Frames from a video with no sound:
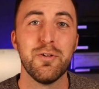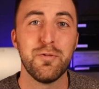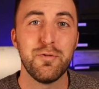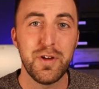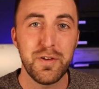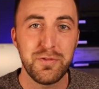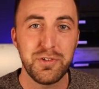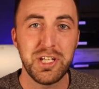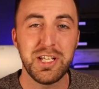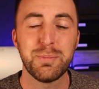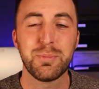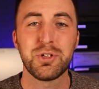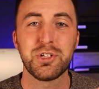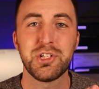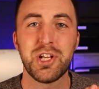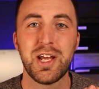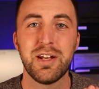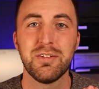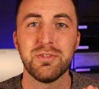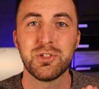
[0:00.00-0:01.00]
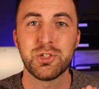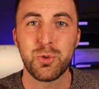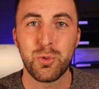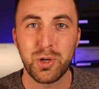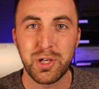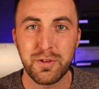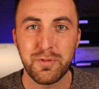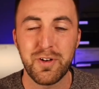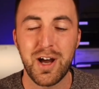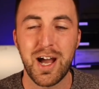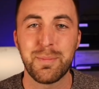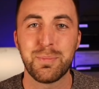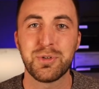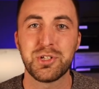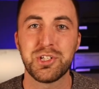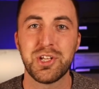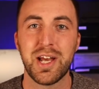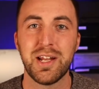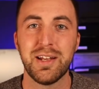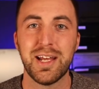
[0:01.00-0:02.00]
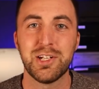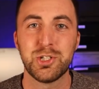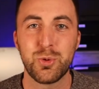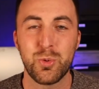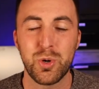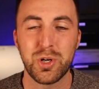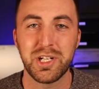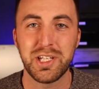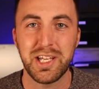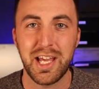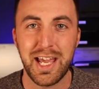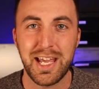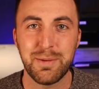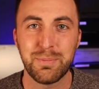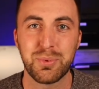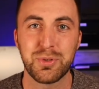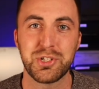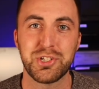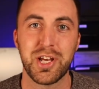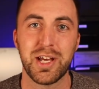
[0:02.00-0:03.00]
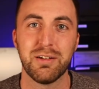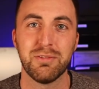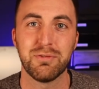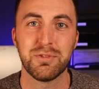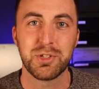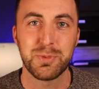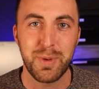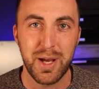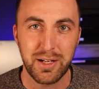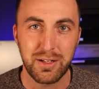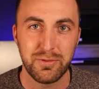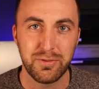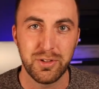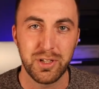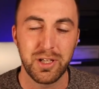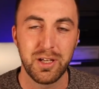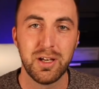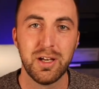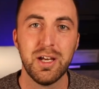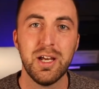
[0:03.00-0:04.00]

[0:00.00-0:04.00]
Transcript: 15%, 25%, and 28% respectively.